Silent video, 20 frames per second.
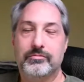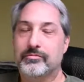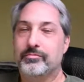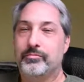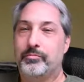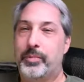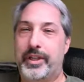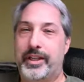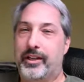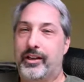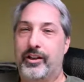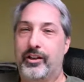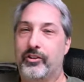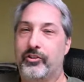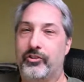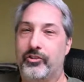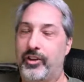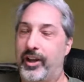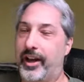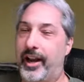
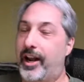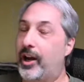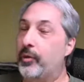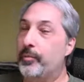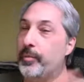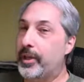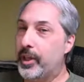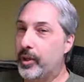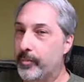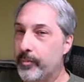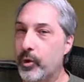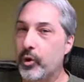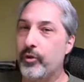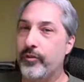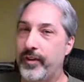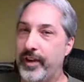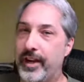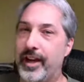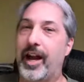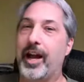because, and I don't mean the
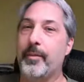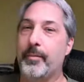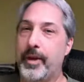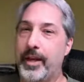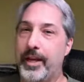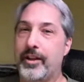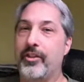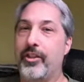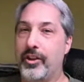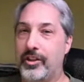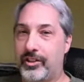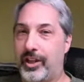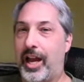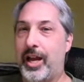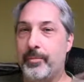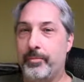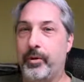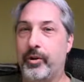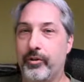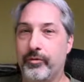movie, I mean the
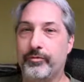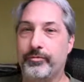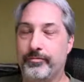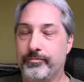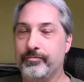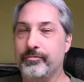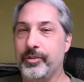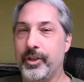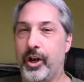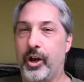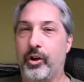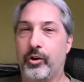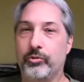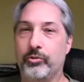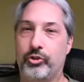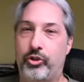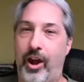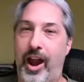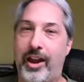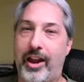type of,
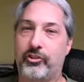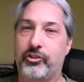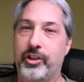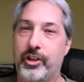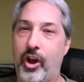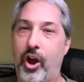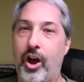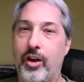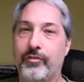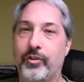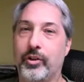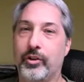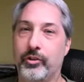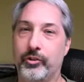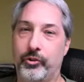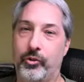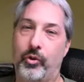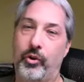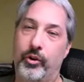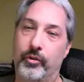trashy novels
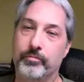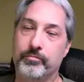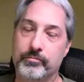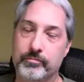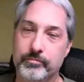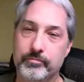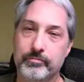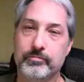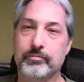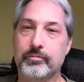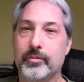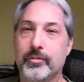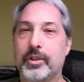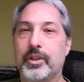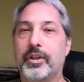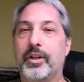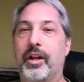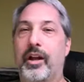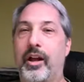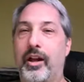or
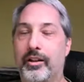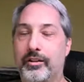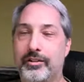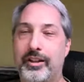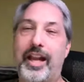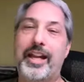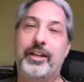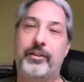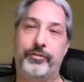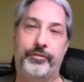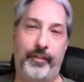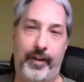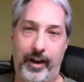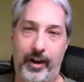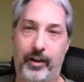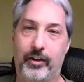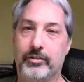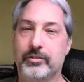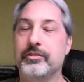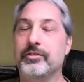light
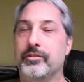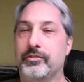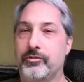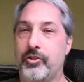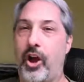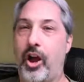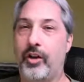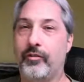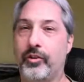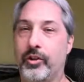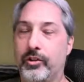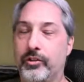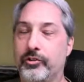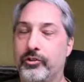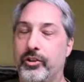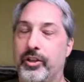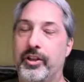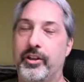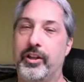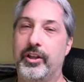fare novels
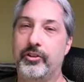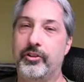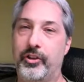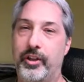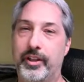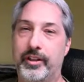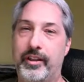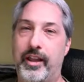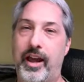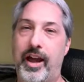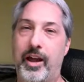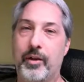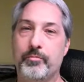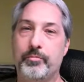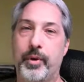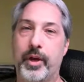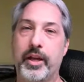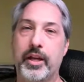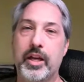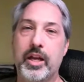and things like that.
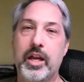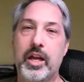But,